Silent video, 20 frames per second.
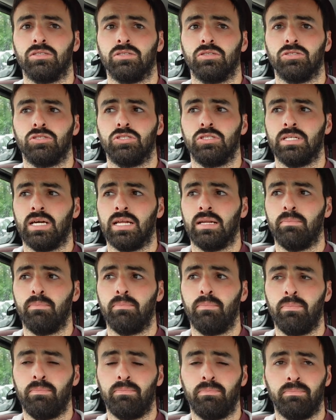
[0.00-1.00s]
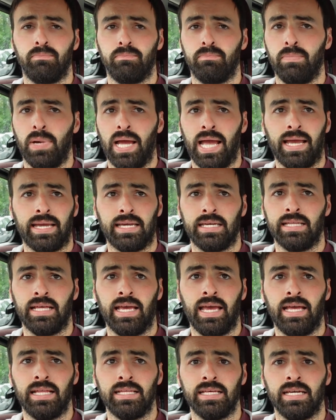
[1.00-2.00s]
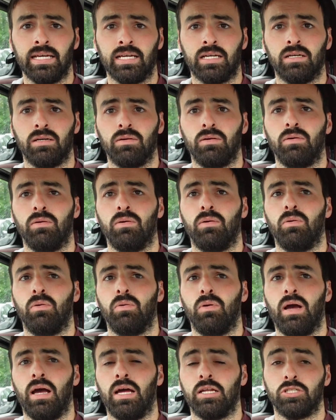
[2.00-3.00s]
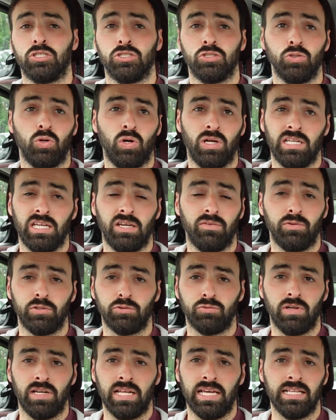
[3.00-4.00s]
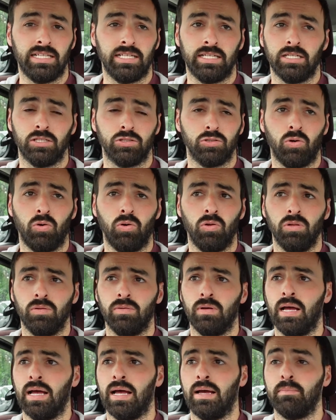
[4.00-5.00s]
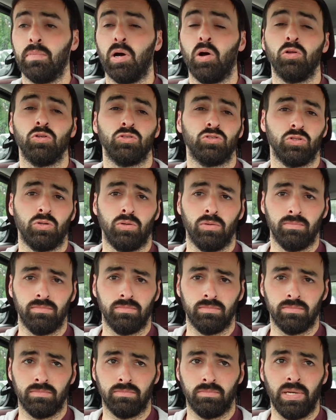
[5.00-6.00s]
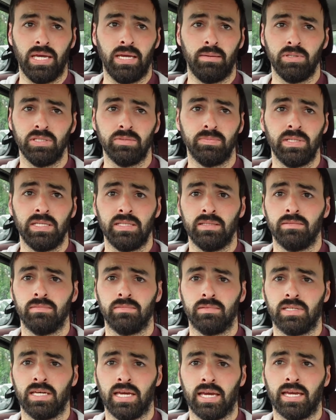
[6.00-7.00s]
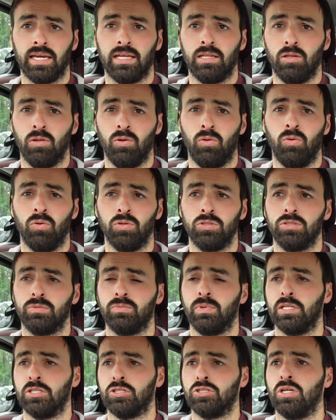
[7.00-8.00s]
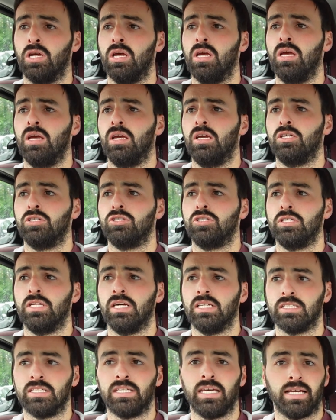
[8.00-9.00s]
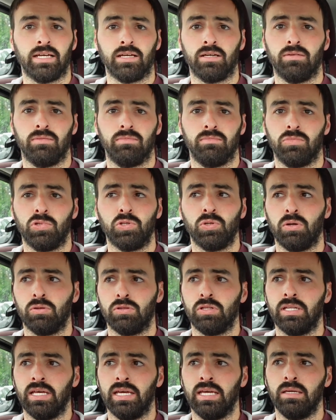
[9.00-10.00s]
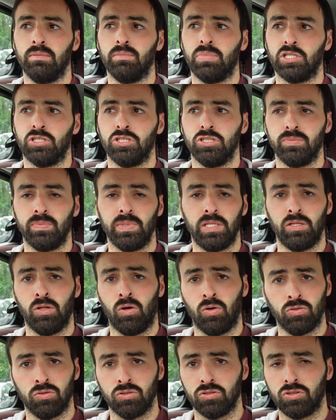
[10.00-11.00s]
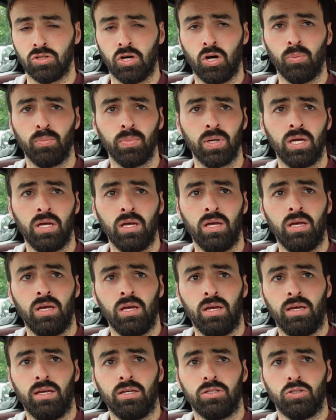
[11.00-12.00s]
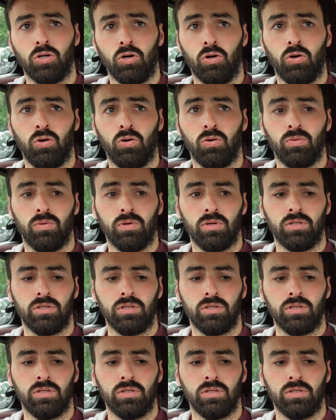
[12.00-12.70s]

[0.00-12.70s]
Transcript: she's had a banging headache, and she has no idea if it's related at all. Also, baby's been kicking loads, which she does kick throughout the day, but she's been non-stop. So